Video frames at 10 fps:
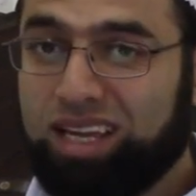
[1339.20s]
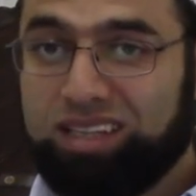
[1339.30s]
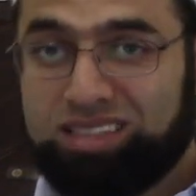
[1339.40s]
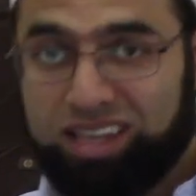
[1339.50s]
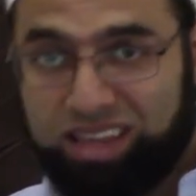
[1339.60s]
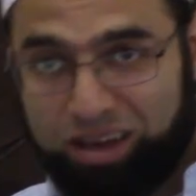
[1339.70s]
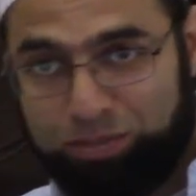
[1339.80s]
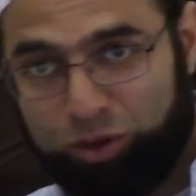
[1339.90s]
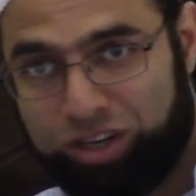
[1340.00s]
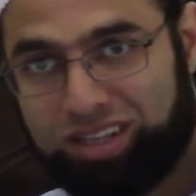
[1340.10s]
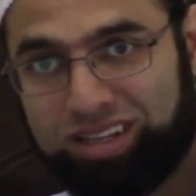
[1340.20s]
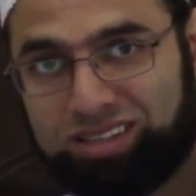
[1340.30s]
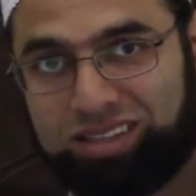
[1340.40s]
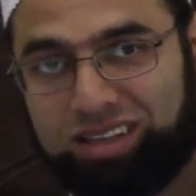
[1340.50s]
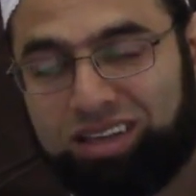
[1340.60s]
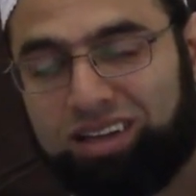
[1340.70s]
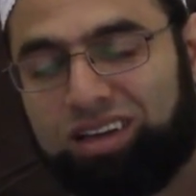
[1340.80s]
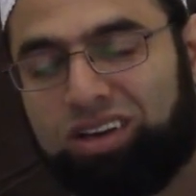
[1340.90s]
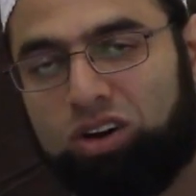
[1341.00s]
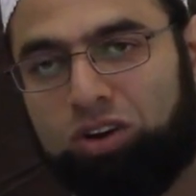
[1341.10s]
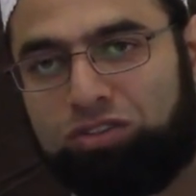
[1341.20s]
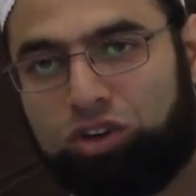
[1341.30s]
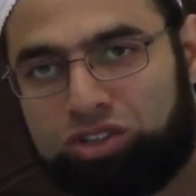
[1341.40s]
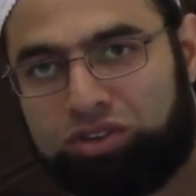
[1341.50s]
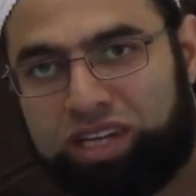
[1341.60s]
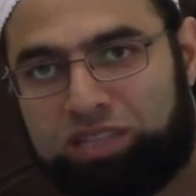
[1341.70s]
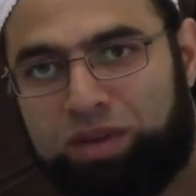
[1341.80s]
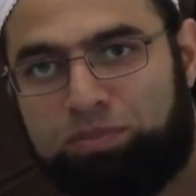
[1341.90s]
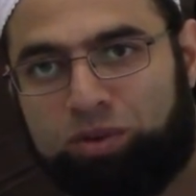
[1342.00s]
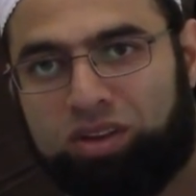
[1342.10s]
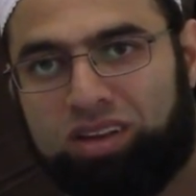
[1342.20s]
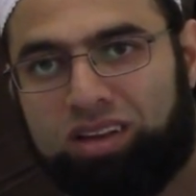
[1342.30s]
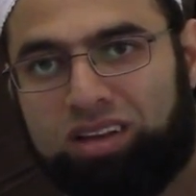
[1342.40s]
See the importance of those great people.